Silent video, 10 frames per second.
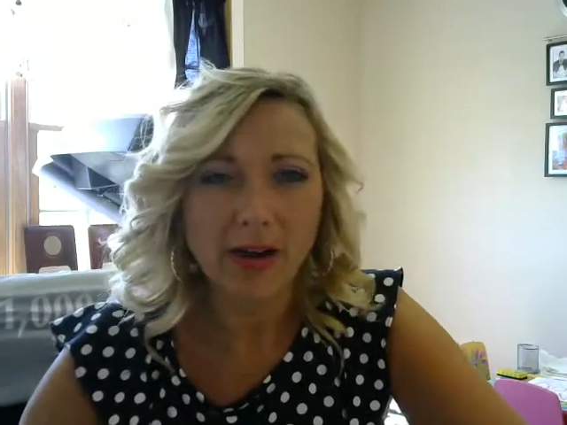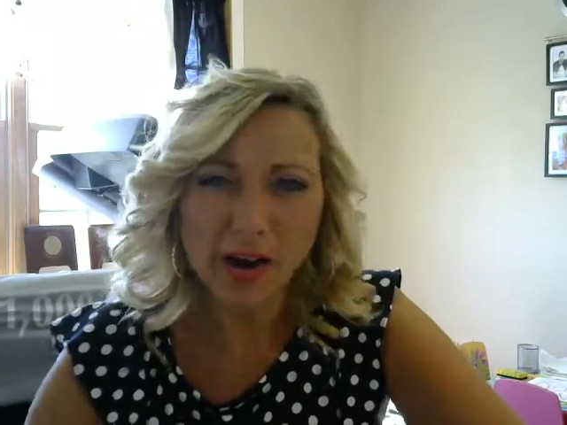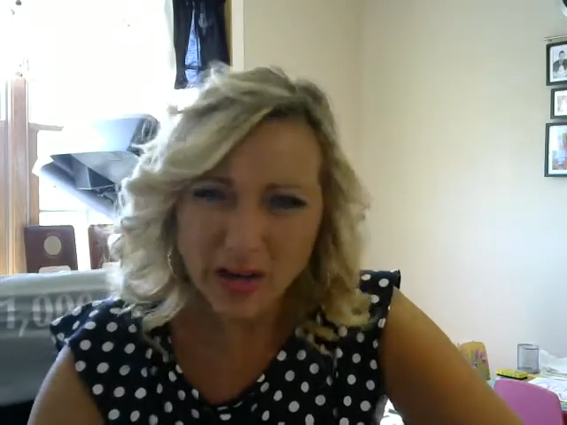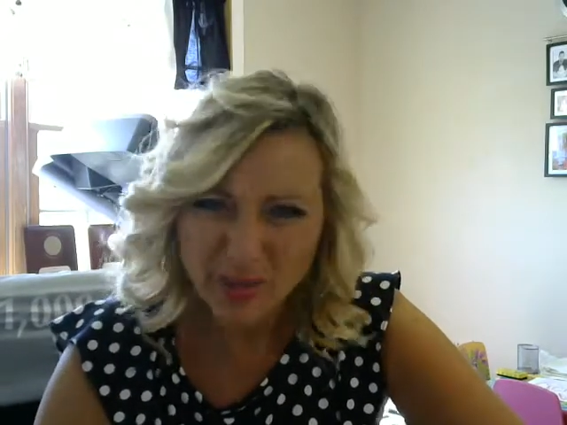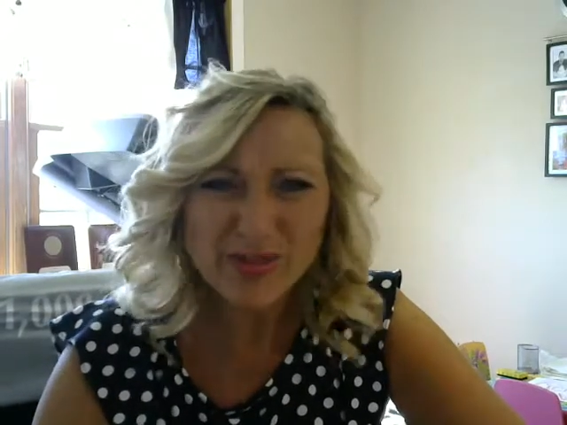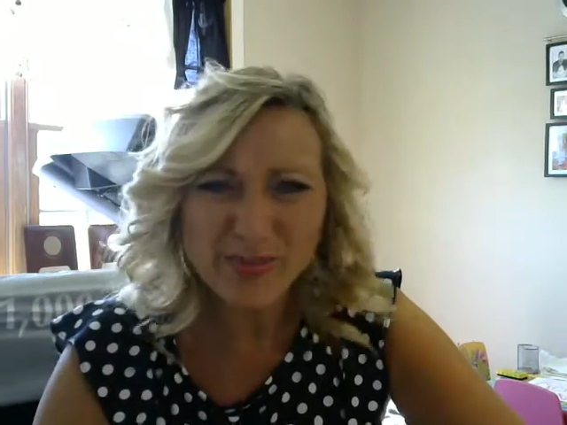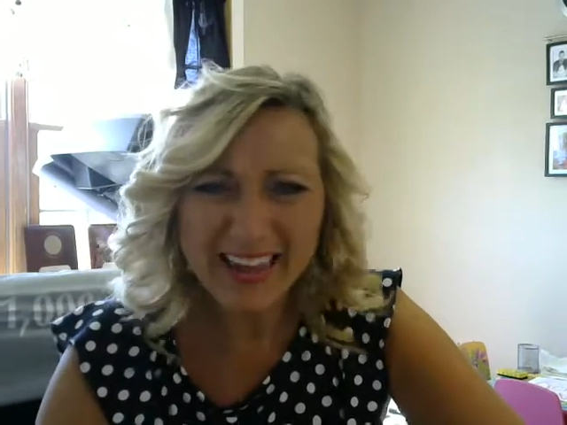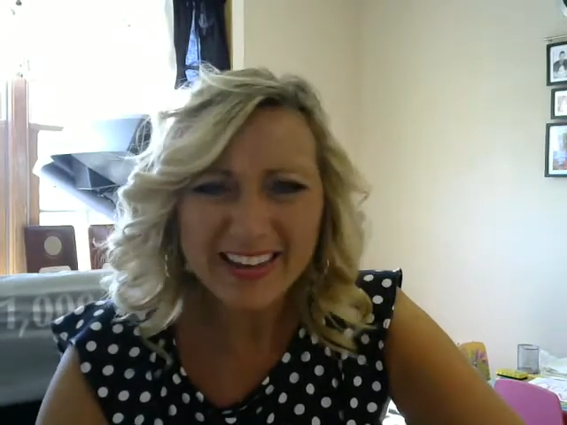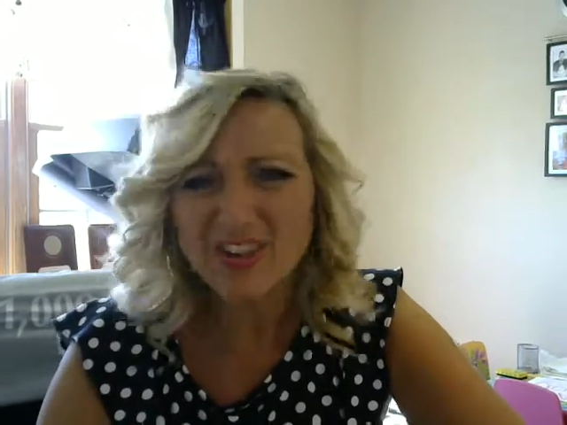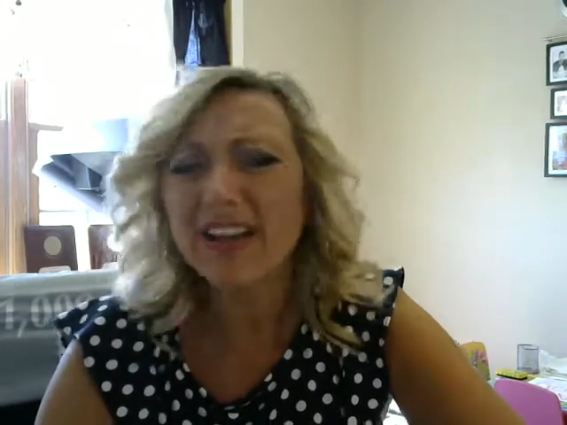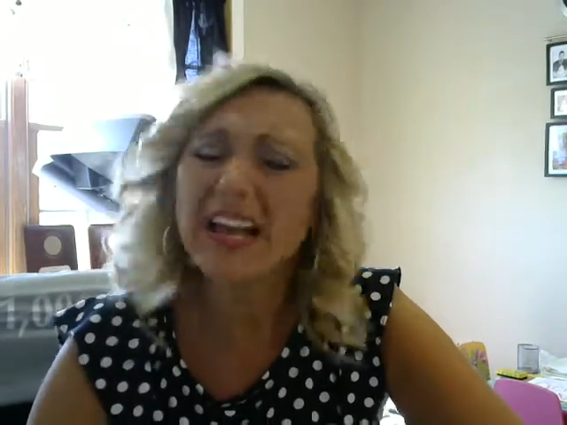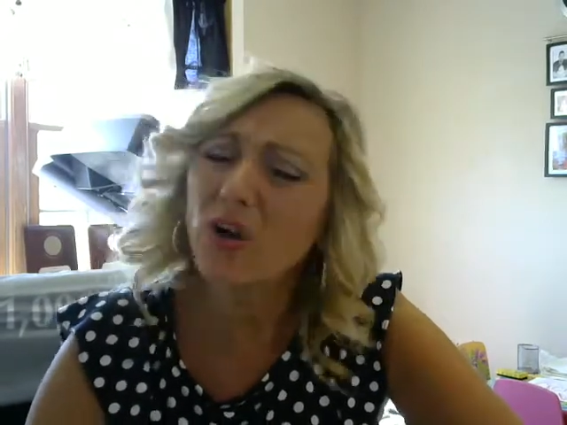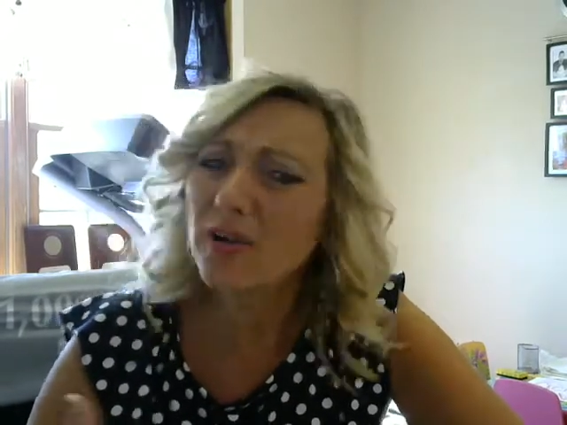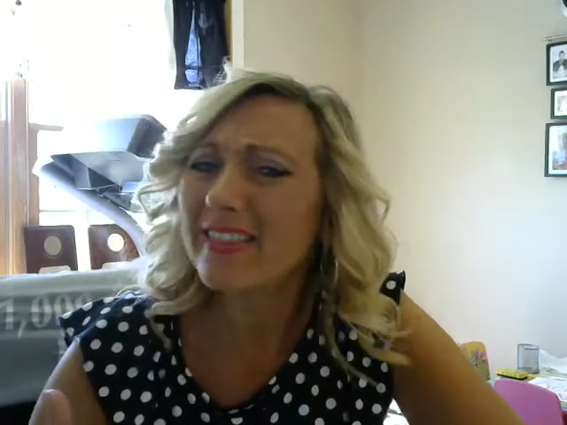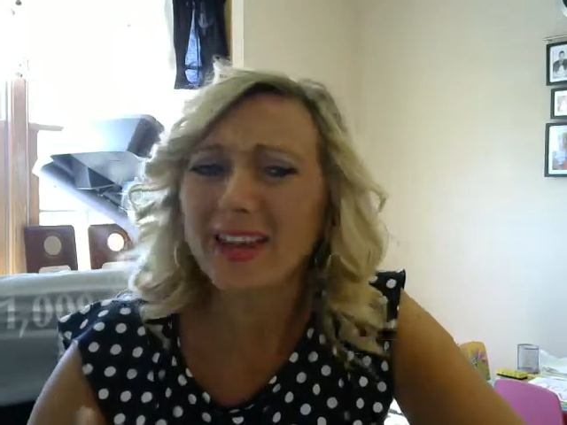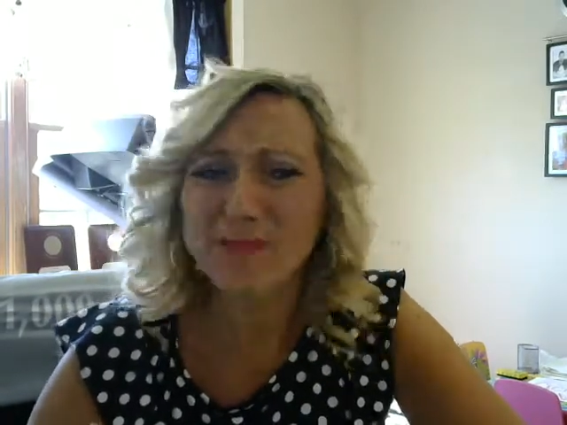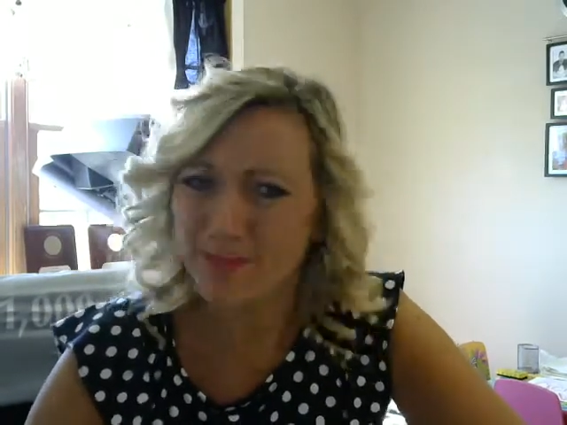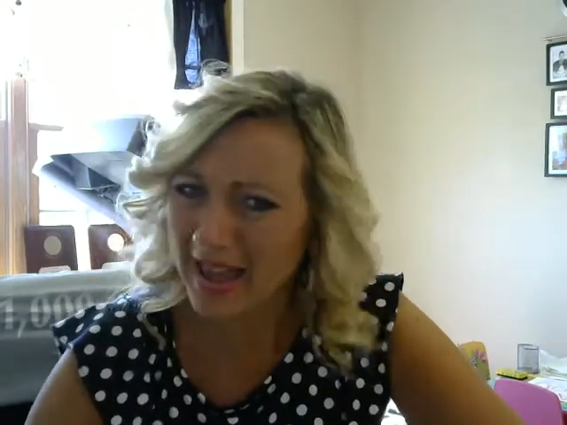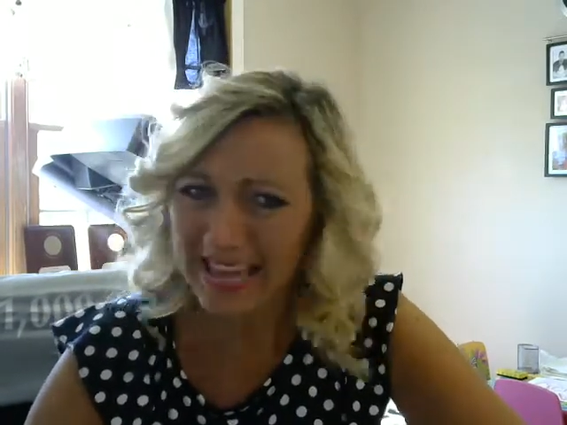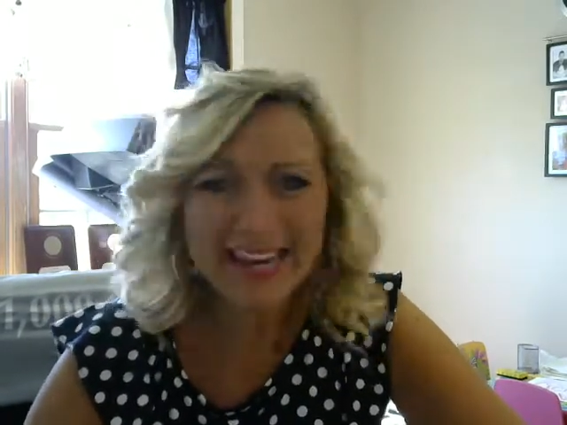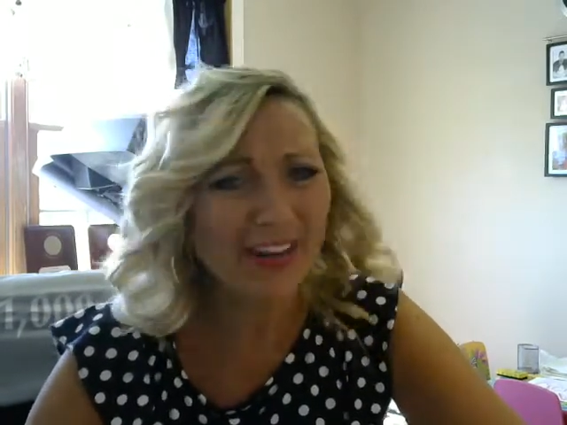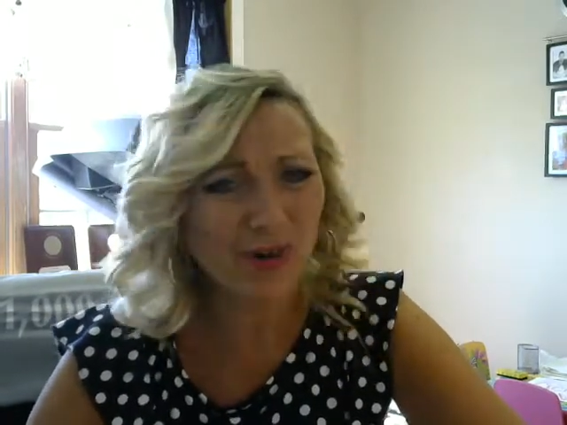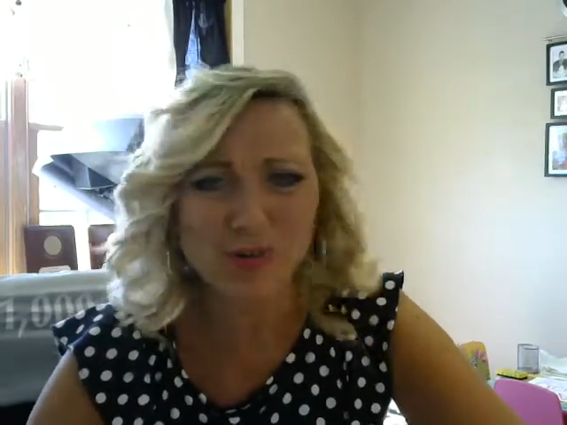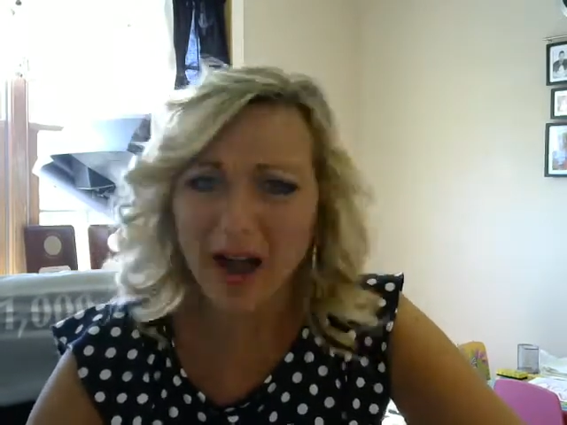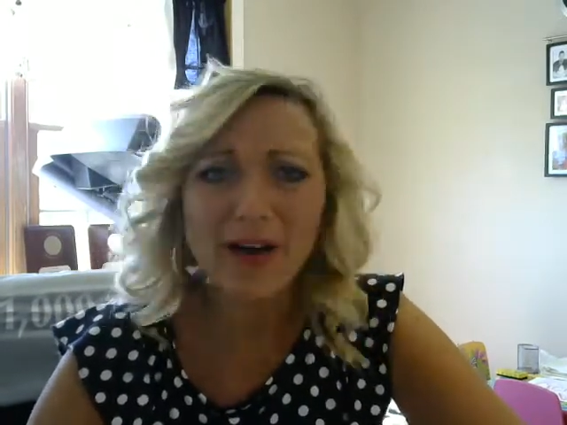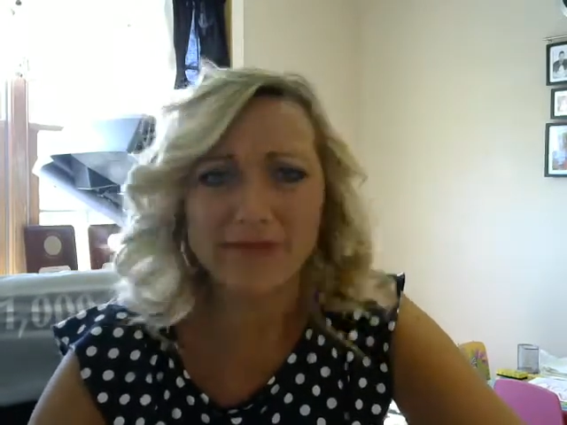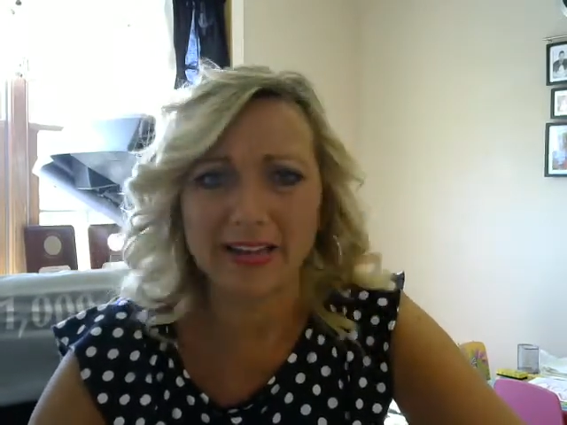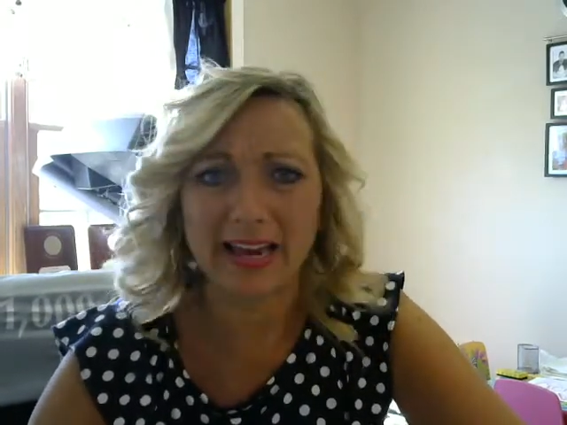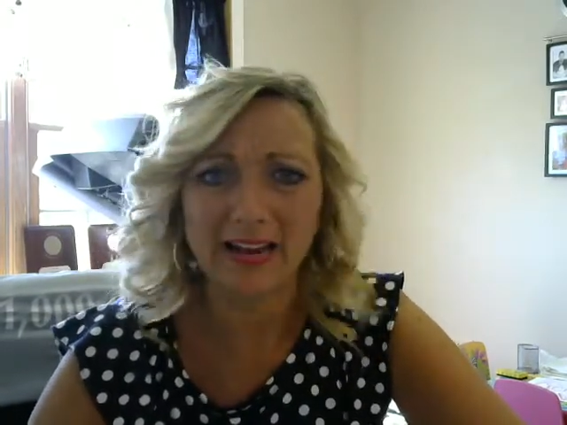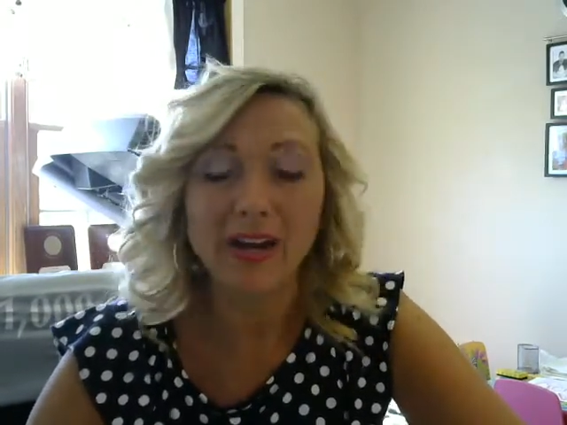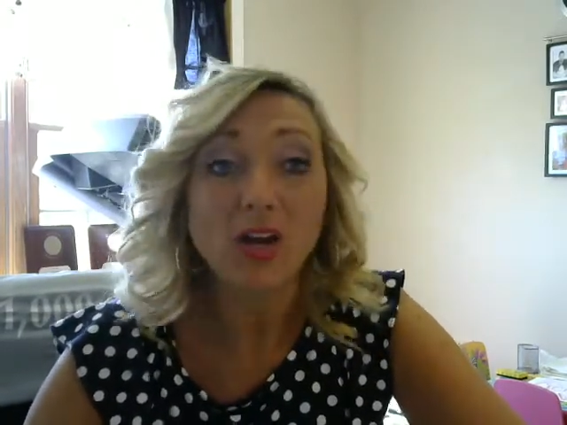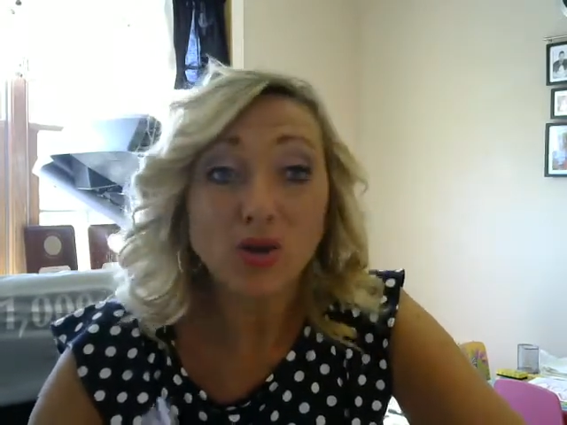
Are you with me? You're not going in there begging and groveling.